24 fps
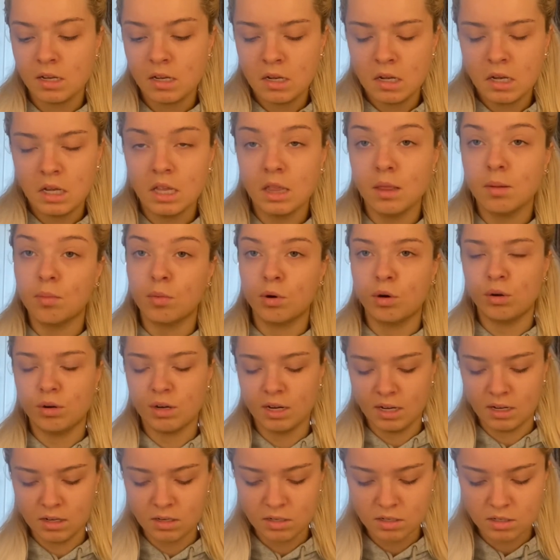in the
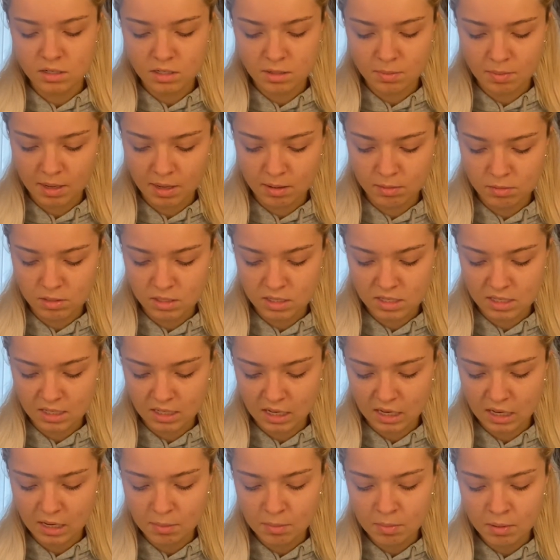morning to be able to
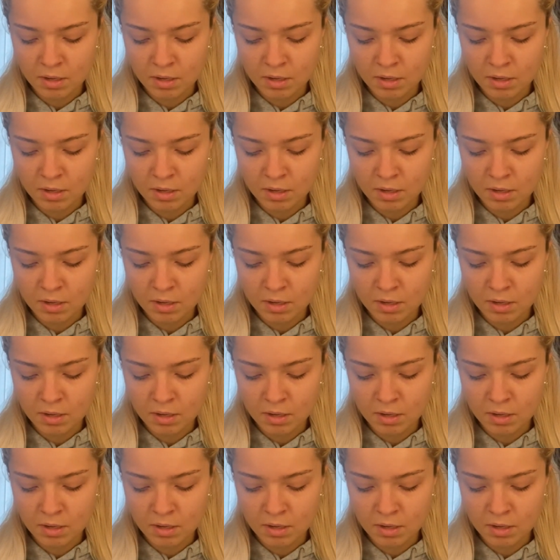sleep.